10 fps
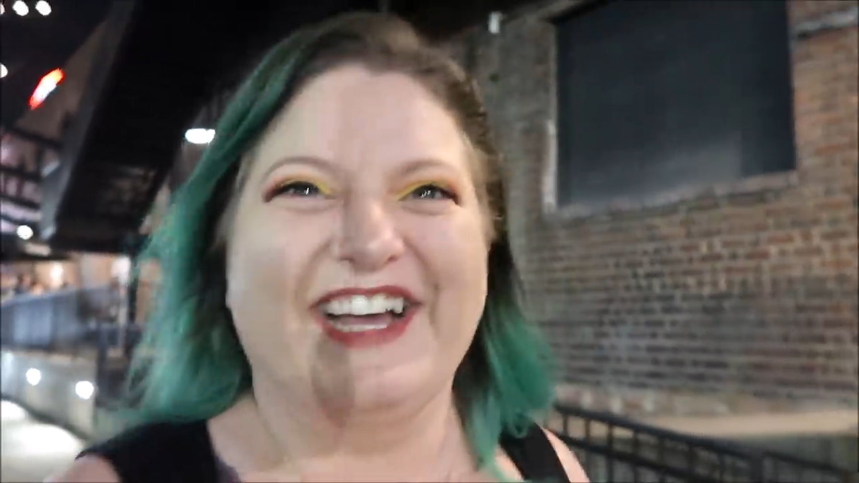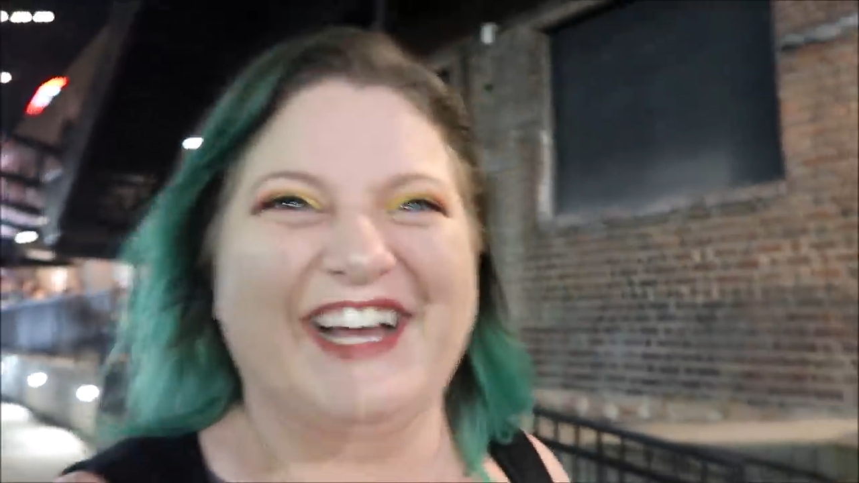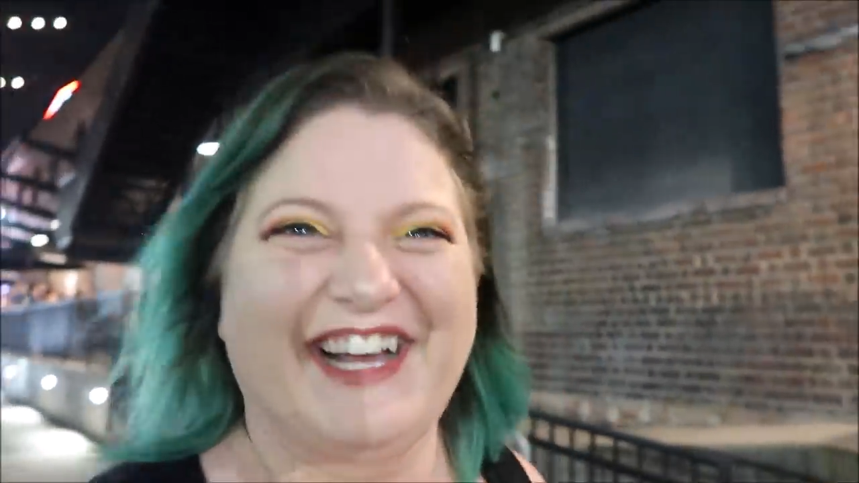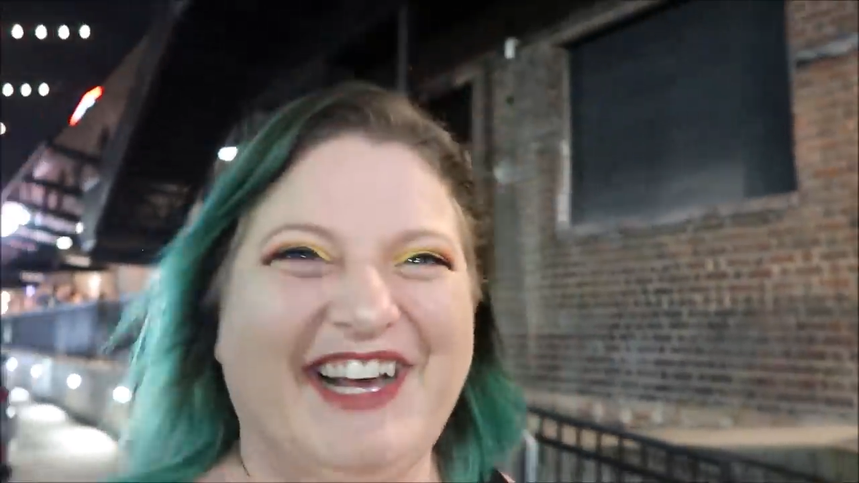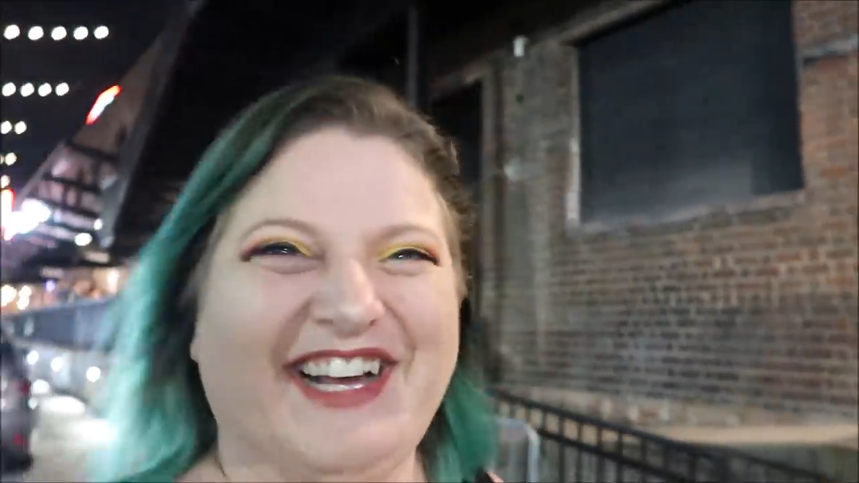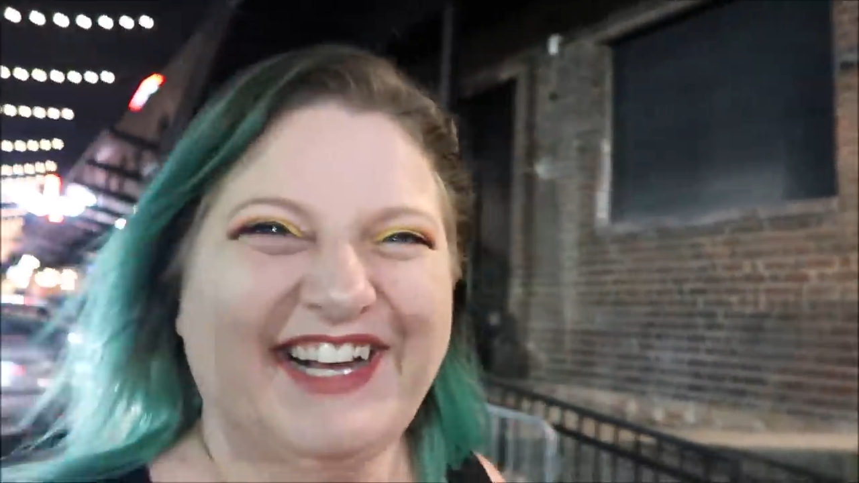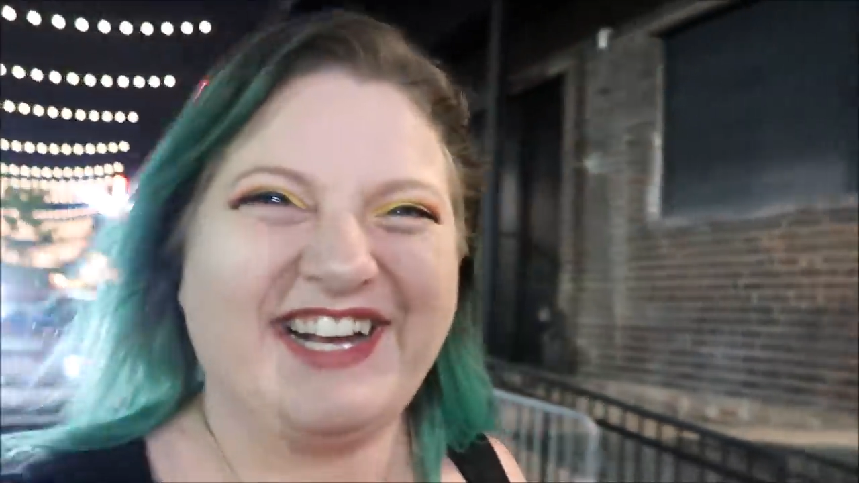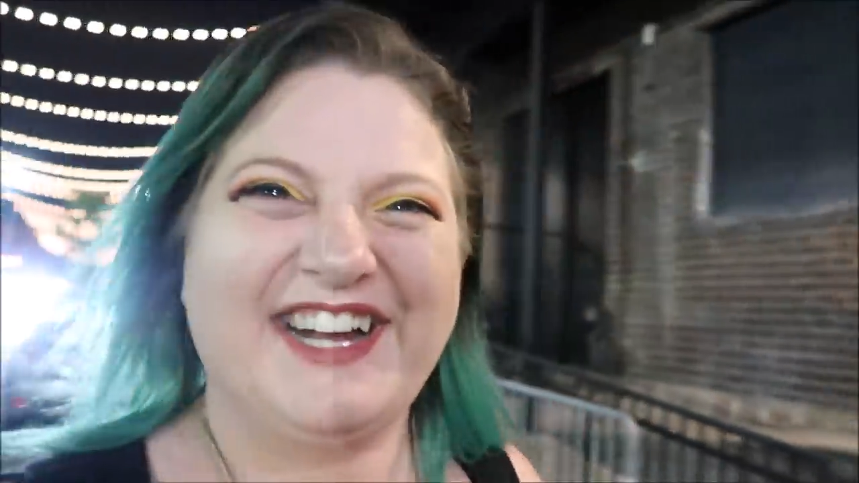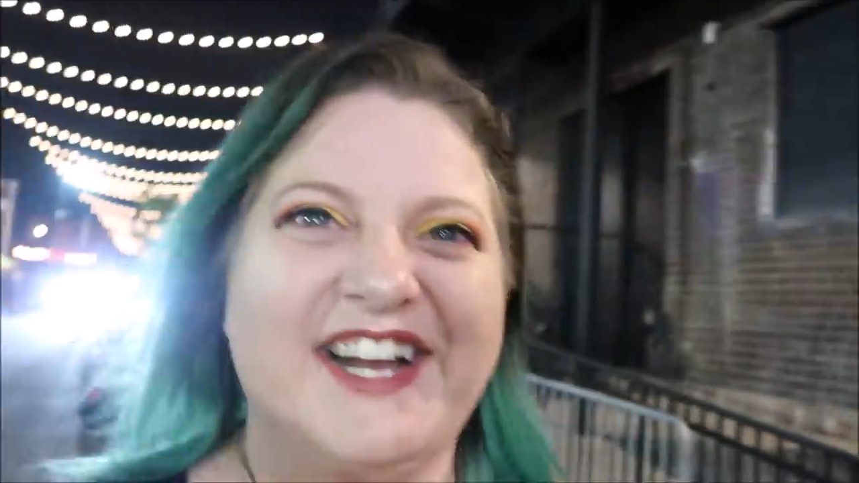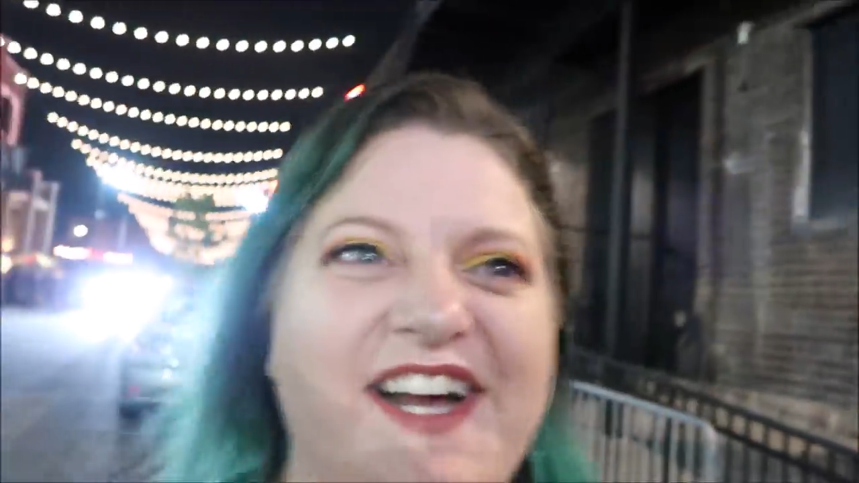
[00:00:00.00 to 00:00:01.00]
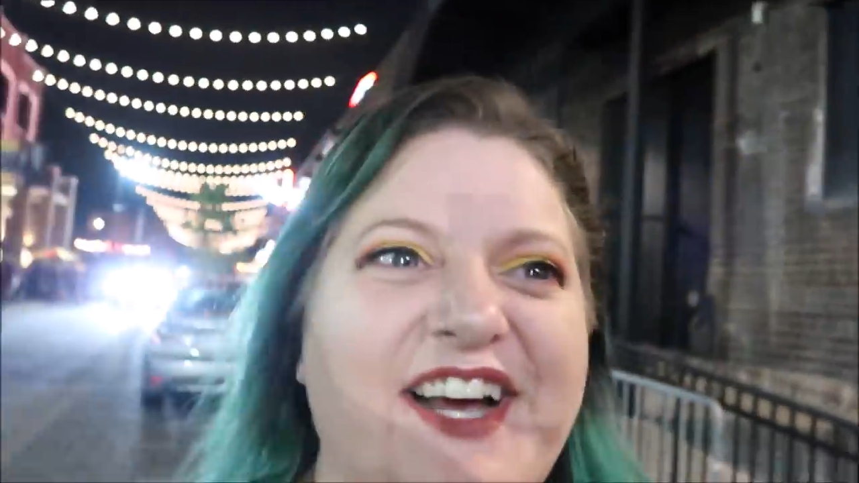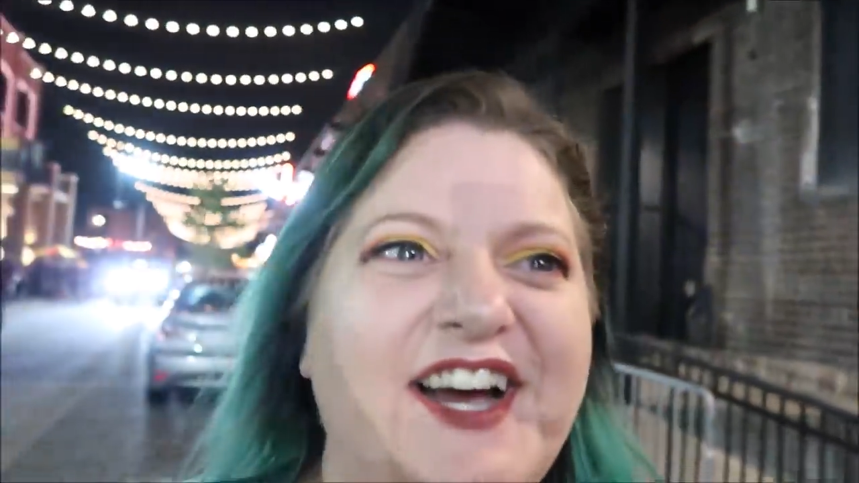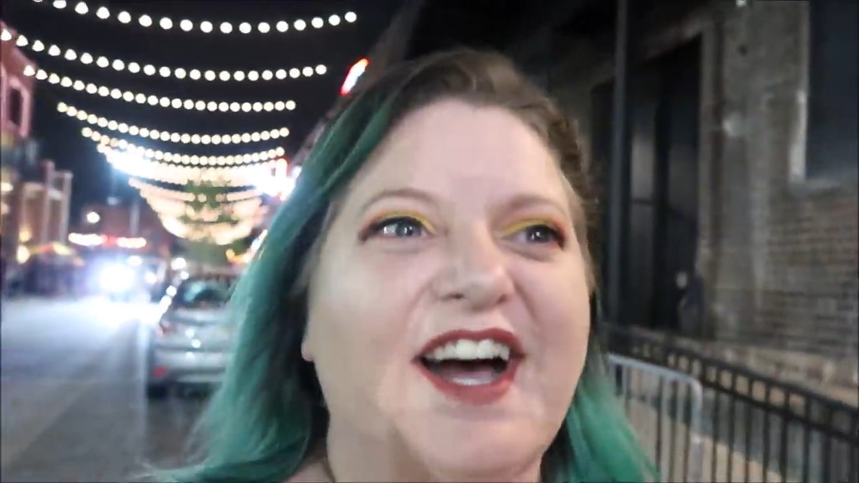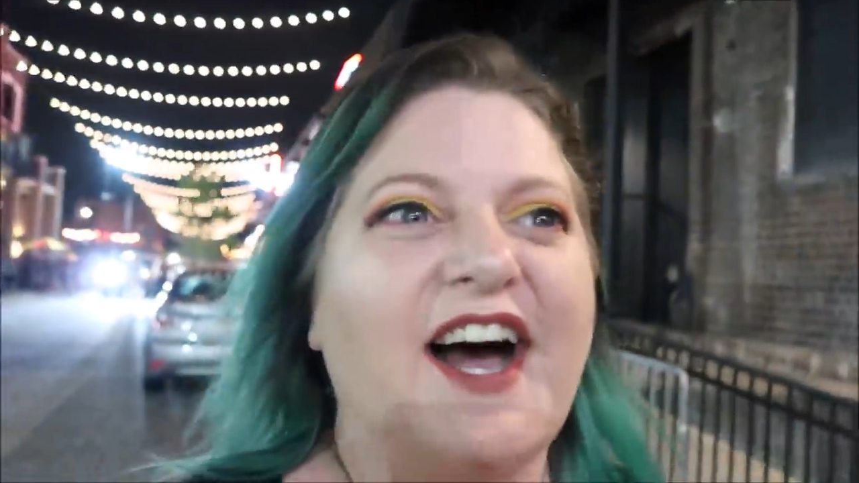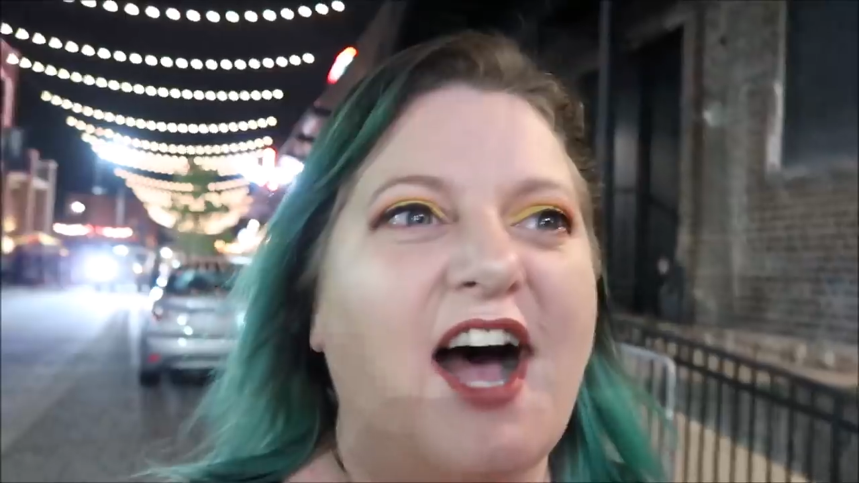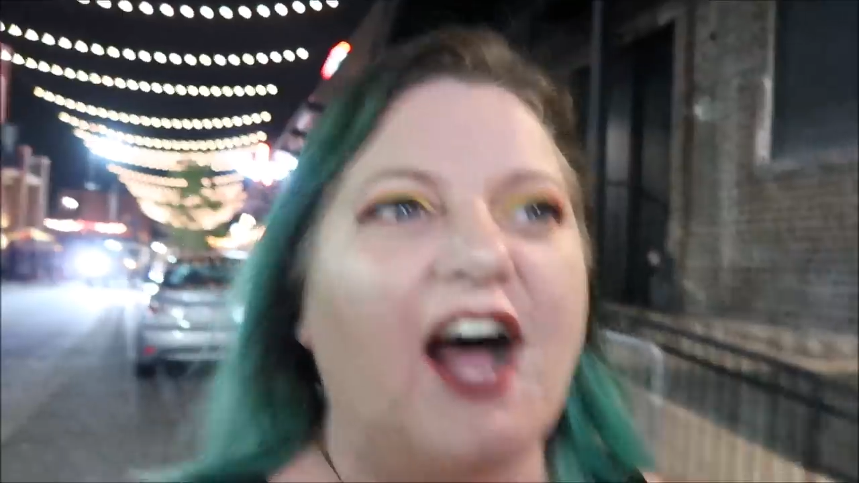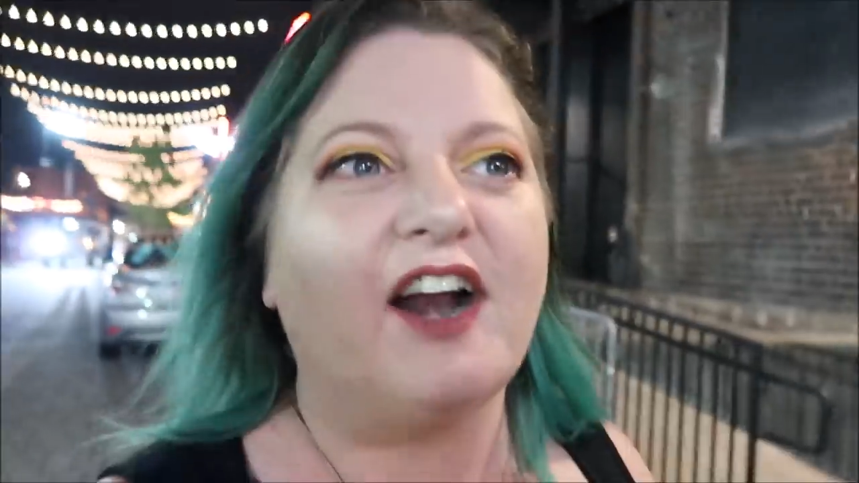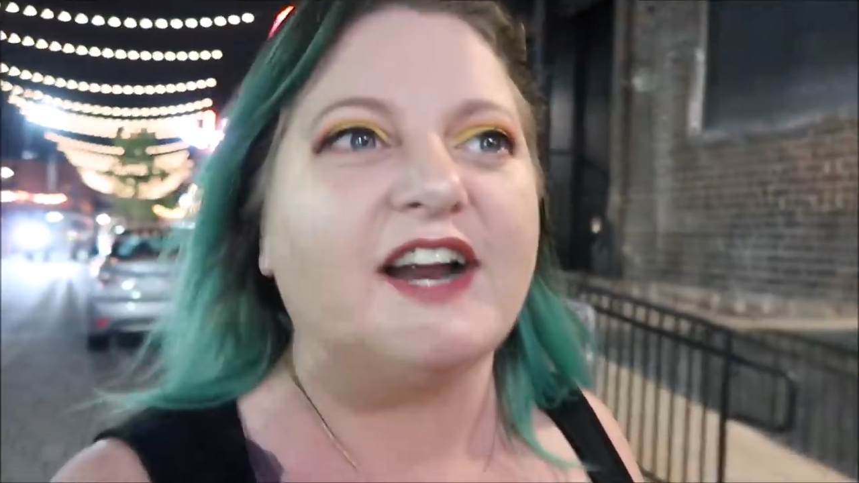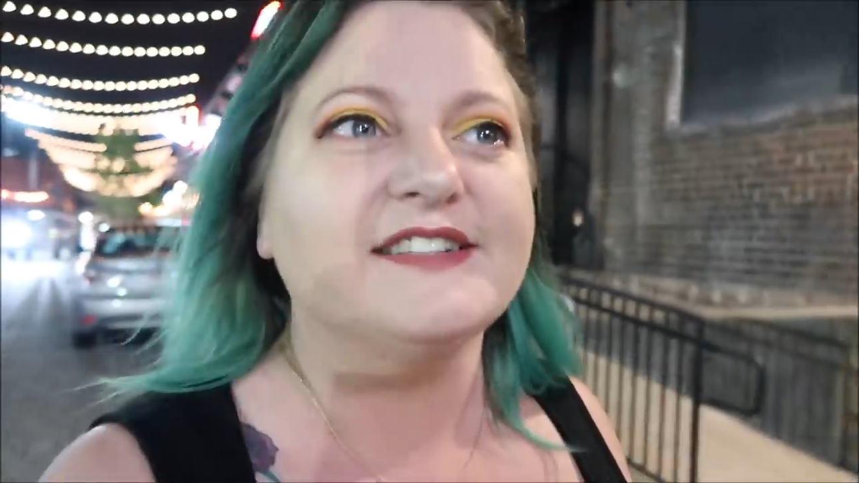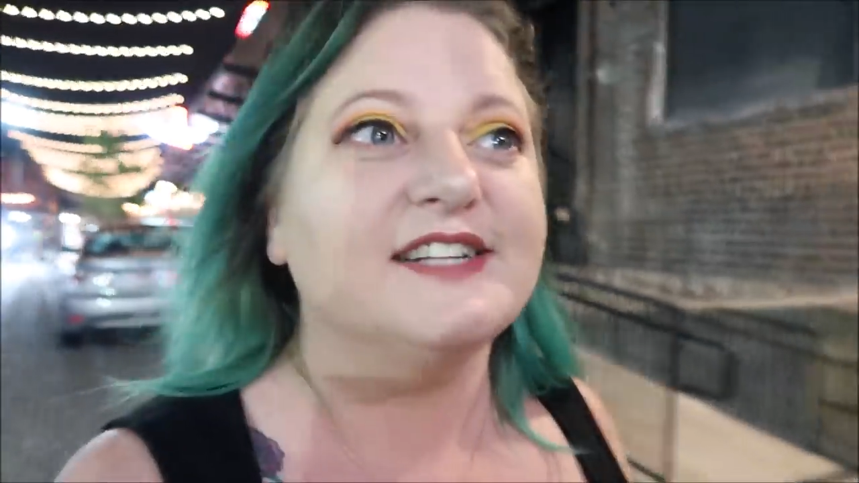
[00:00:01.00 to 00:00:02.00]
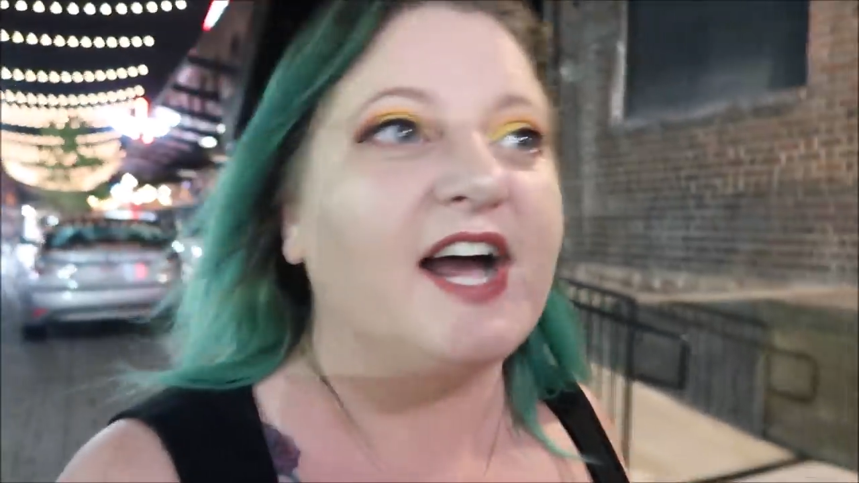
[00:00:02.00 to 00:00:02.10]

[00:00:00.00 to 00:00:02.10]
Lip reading: All right,